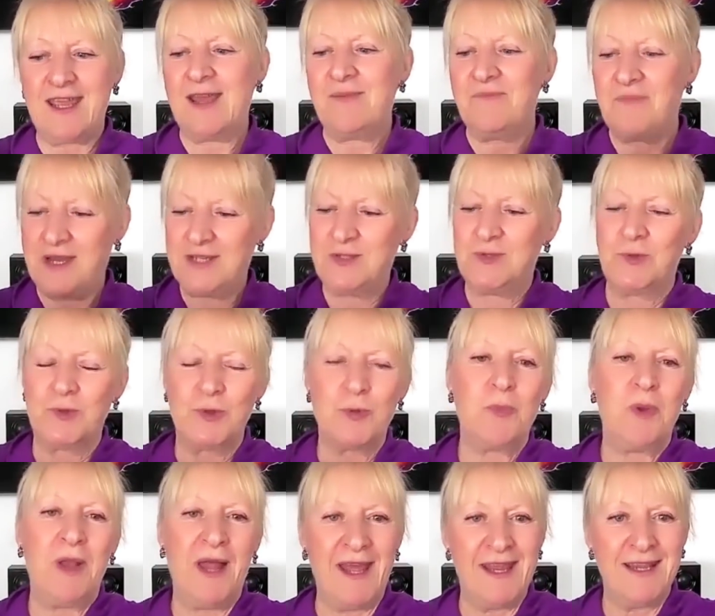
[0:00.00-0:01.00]
and my daughter
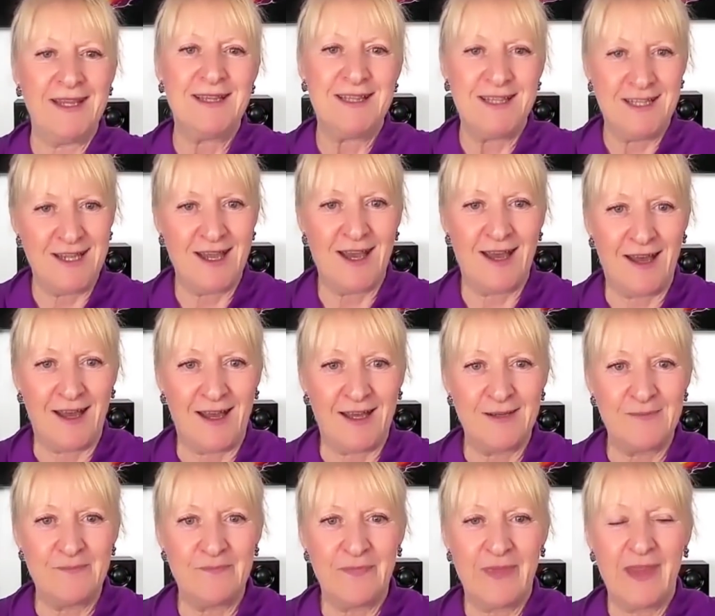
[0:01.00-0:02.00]
playing in the
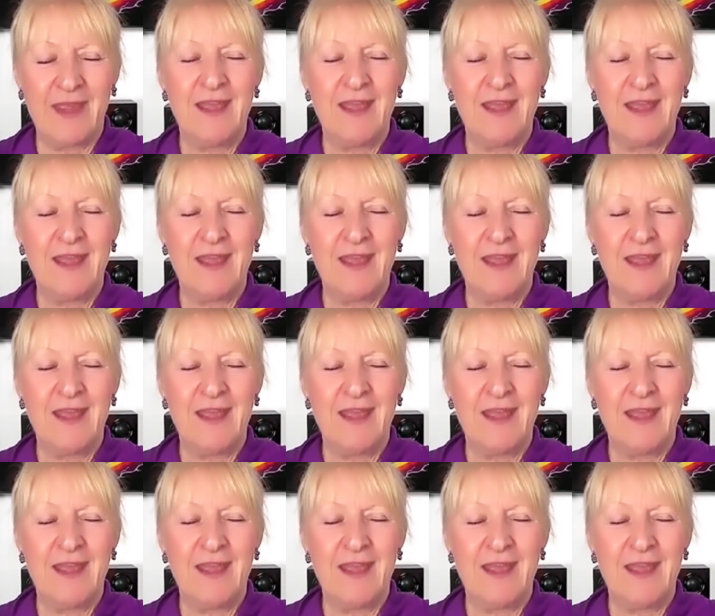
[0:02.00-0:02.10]
yard.